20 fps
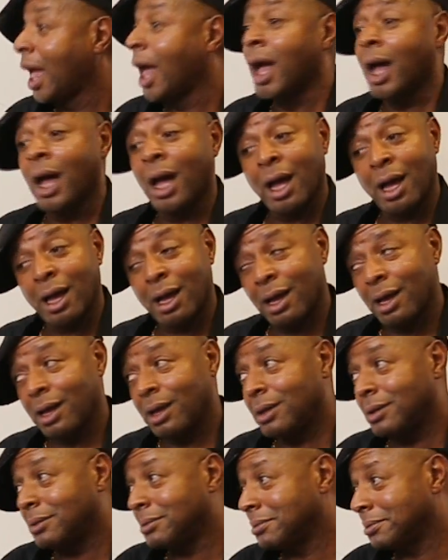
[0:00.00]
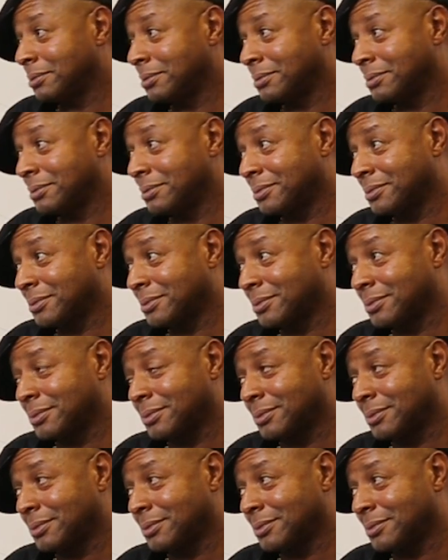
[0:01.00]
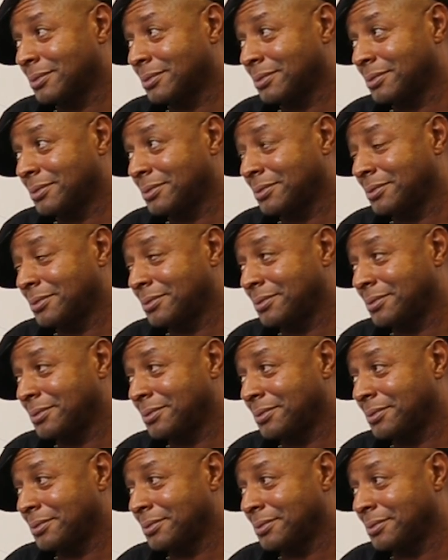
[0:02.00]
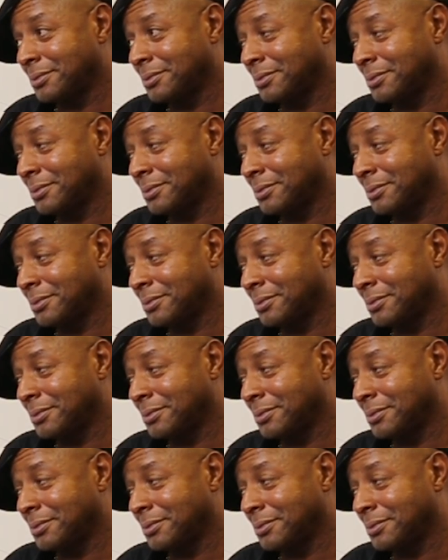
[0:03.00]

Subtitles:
No words are spoken by the person on screen.